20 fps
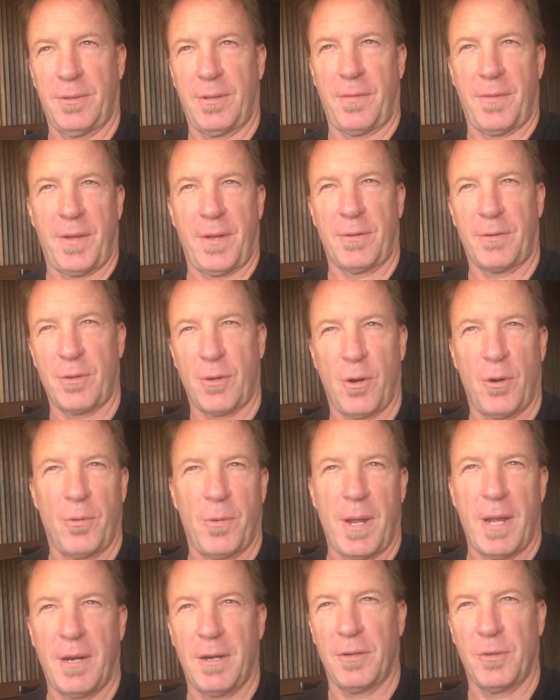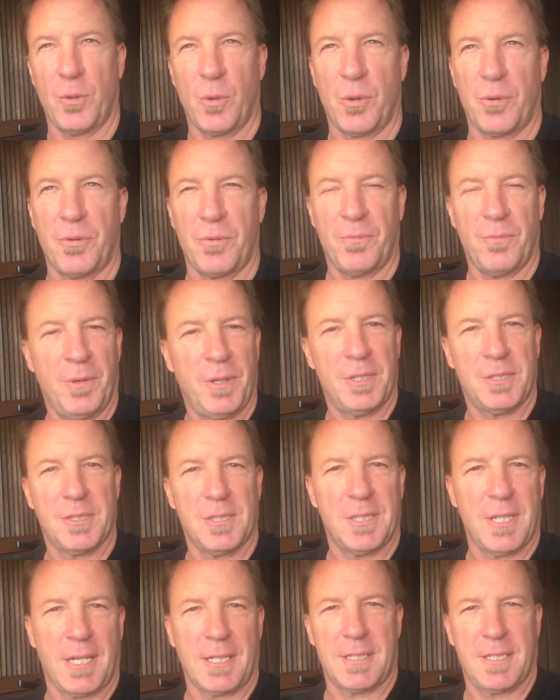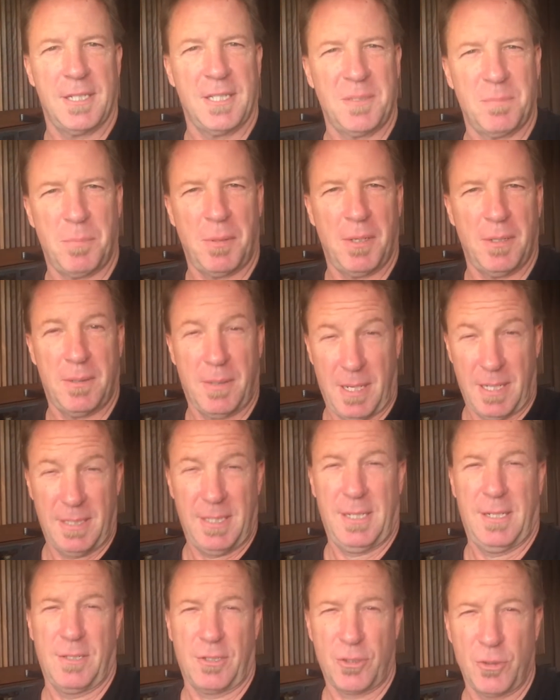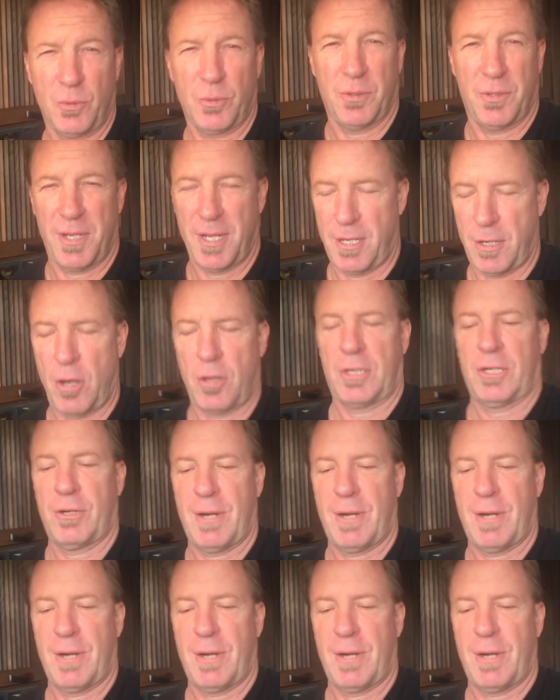that they would grow around in northern regions like this, but I needed to Google that part.